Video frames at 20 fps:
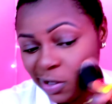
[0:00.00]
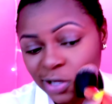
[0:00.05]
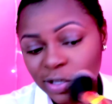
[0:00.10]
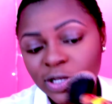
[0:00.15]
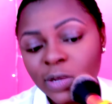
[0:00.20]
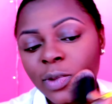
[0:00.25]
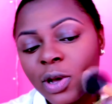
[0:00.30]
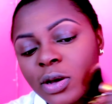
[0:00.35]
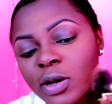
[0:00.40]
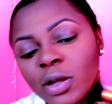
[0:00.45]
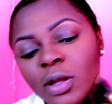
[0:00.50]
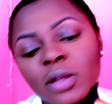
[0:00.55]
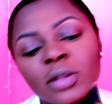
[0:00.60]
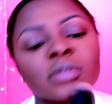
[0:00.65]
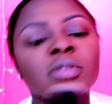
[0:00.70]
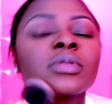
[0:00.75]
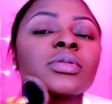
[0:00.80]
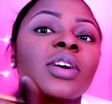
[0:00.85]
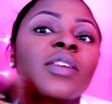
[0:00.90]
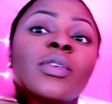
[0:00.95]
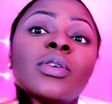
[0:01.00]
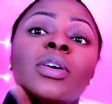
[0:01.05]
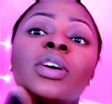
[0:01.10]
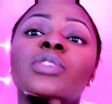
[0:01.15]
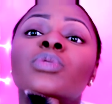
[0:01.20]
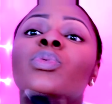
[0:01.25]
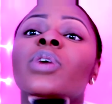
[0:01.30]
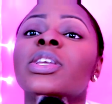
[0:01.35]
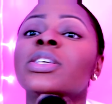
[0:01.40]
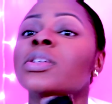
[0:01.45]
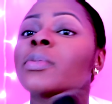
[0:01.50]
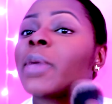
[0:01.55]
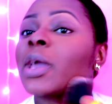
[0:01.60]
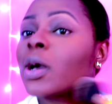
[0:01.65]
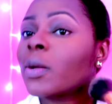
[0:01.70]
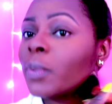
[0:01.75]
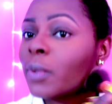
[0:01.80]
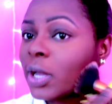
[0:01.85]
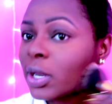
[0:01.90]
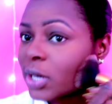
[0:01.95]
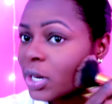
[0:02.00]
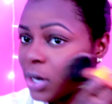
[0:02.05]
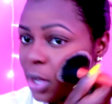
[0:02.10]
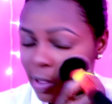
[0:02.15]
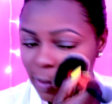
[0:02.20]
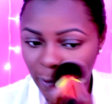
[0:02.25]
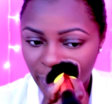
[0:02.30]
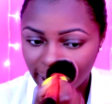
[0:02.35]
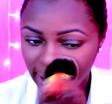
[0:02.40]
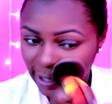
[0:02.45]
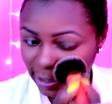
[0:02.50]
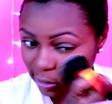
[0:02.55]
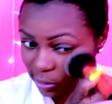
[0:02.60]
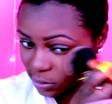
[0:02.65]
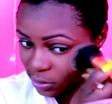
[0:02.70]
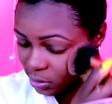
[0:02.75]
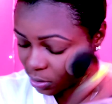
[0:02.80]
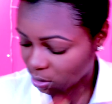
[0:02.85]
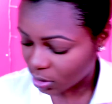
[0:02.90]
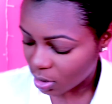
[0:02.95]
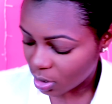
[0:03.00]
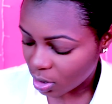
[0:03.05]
Some hauls, of course. One is a makeup one, and the other one is